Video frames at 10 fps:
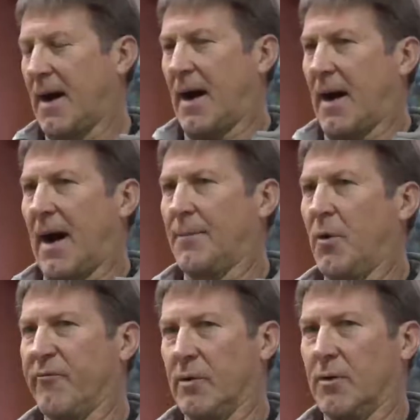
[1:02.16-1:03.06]
I,
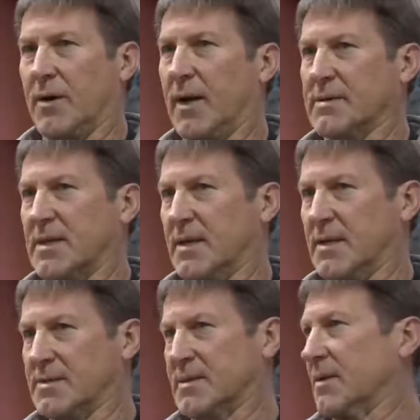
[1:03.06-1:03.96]
I'm overloaded as it
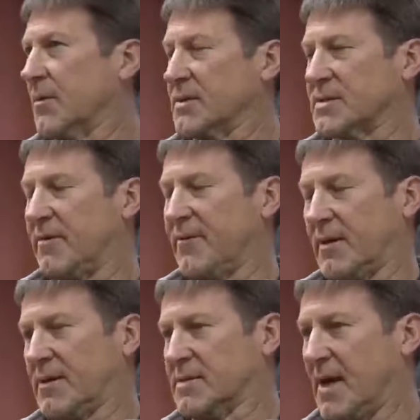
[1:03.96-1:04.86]
is, and when
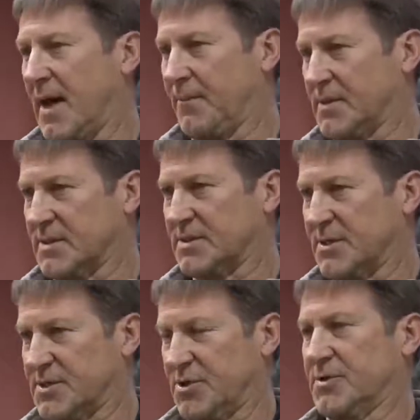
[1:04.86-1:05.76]
stuff like this happens,
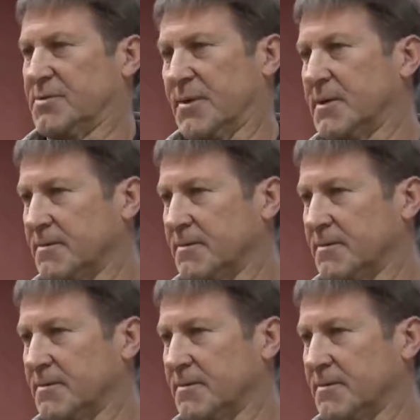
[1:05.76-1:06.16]
it just hurts me.